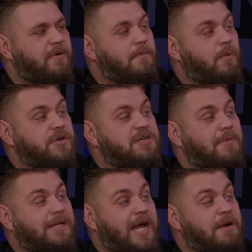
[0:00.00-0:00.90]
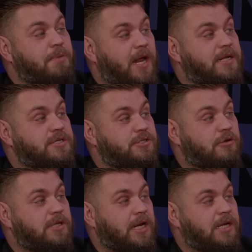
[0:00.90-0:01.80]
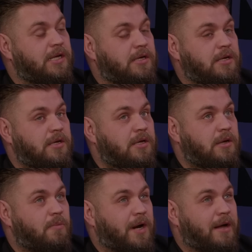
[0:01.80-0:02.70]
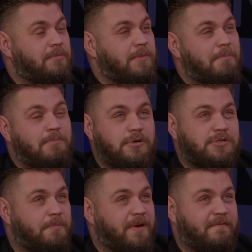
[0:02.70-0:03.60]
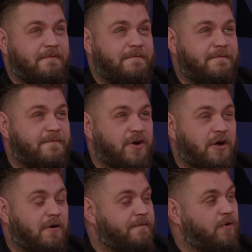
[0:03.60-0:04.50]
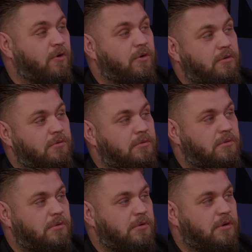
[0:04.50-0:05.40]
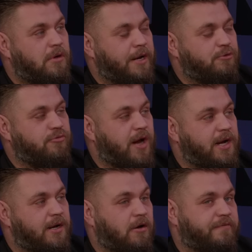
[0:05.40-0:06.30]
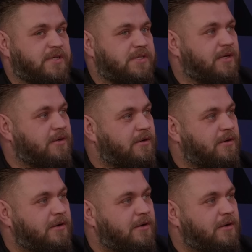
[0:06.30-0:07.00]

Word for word: I can remember watching my dad playing today. Sunday League when I, I must have been three or four. It was raining, obviously.